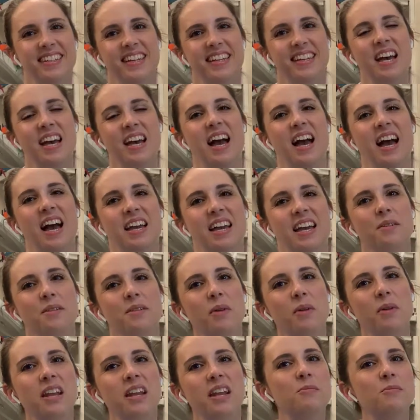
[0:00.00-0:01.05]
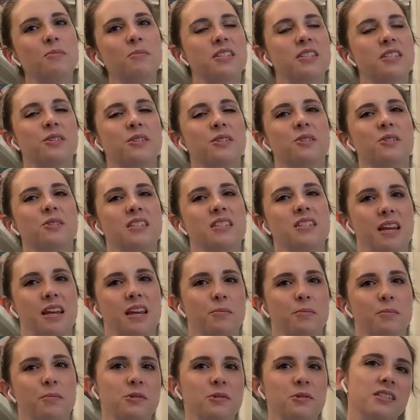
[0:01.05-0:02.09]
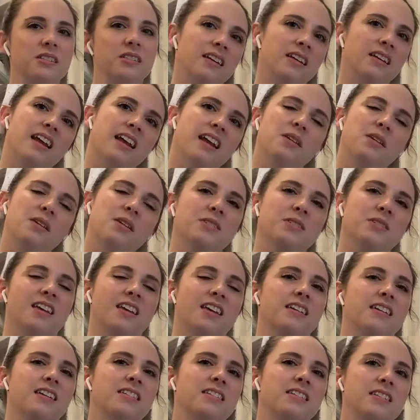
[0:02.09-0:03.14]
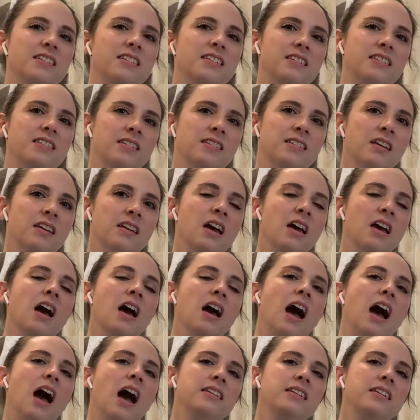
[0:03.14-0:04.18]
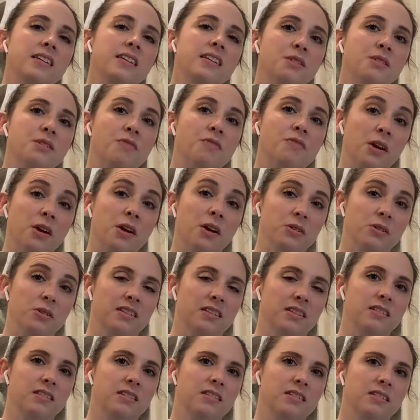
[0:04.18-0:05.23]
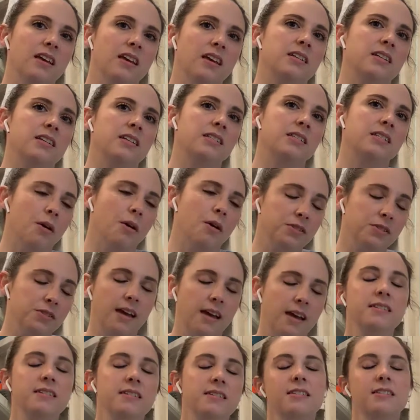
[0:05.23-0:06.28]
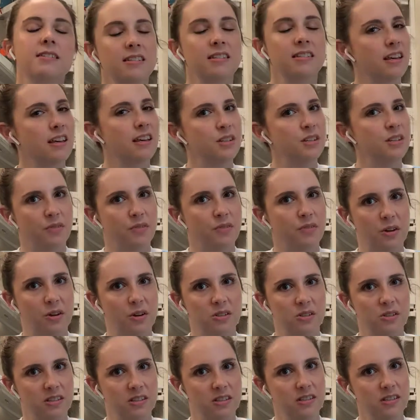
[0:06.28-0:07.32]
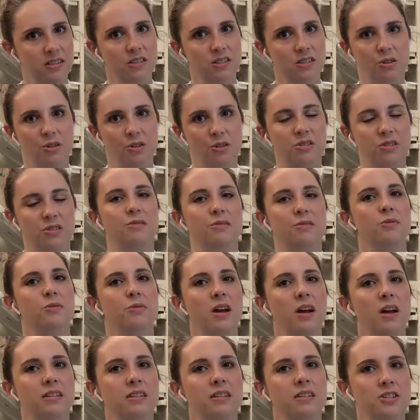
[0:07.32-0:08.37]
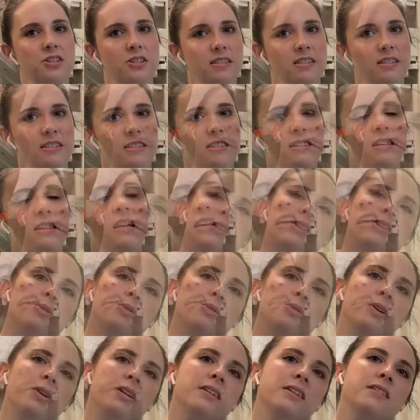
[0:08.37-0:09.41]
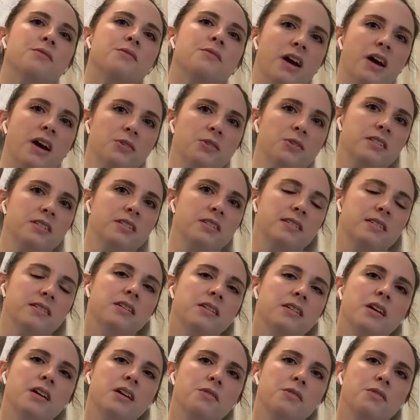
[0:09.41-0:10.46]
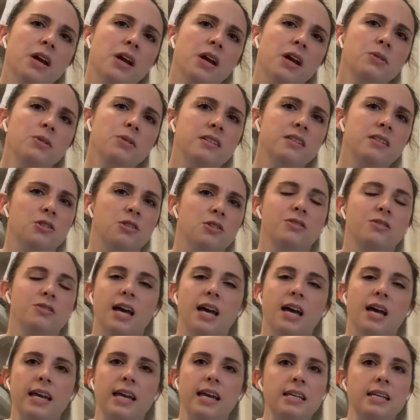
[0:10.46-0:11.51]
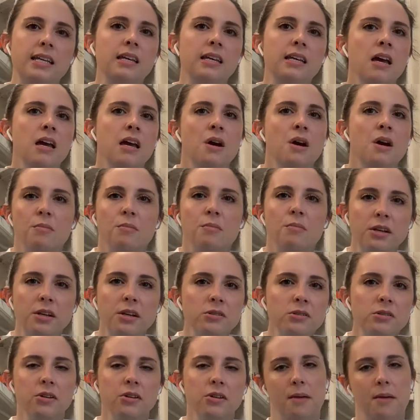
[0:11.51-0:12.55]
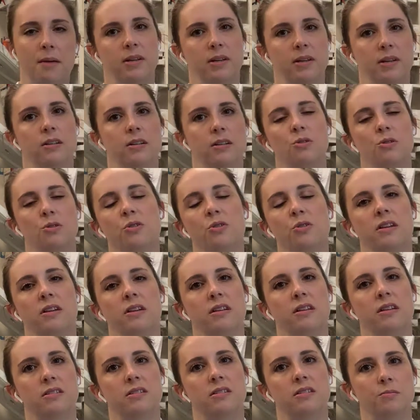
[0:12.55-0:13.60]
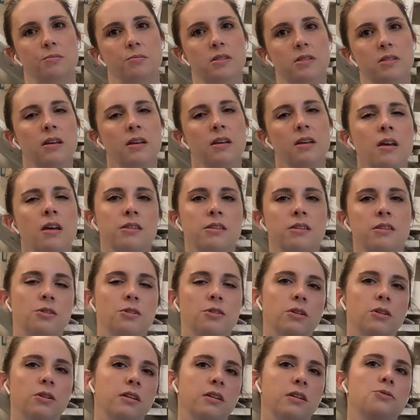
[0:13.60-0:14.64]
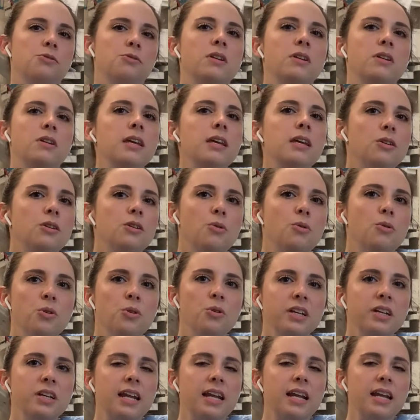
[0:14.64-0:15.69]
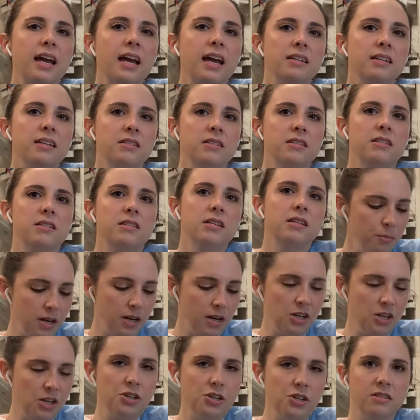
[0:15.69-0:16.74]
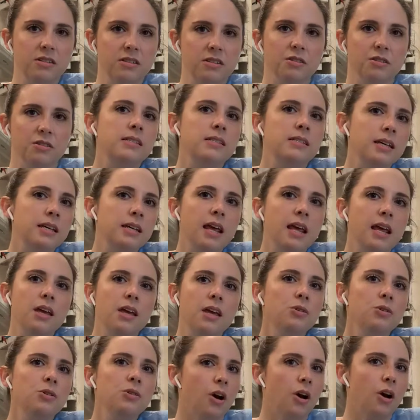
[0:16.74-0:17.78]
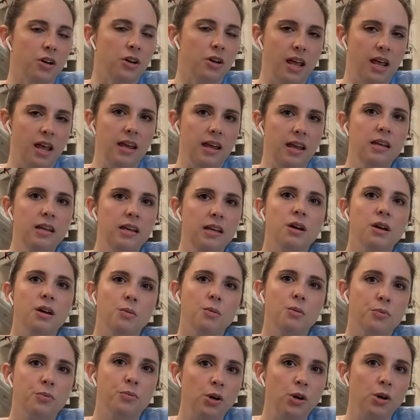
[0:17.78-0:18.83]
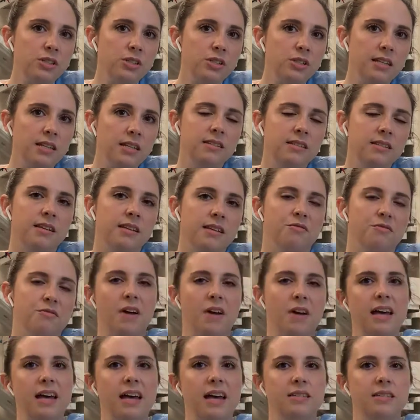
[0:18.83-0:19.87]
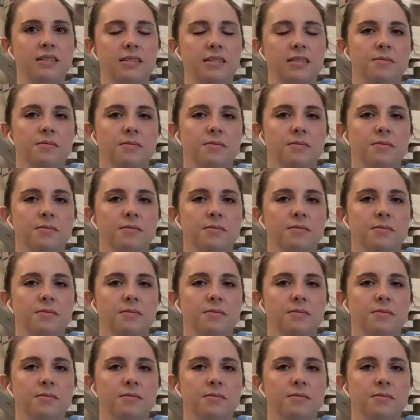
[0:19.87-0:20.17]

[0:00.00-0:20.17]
Hi, my name is Hilary Staples, and I am a scientist. I study viruses, and a scientist that studies viruses is known as a virologist. So what is a virus? Viruses are tiny, microscopic little organisms that are unique, organized nations of DNA or RNA, proteins, and fats.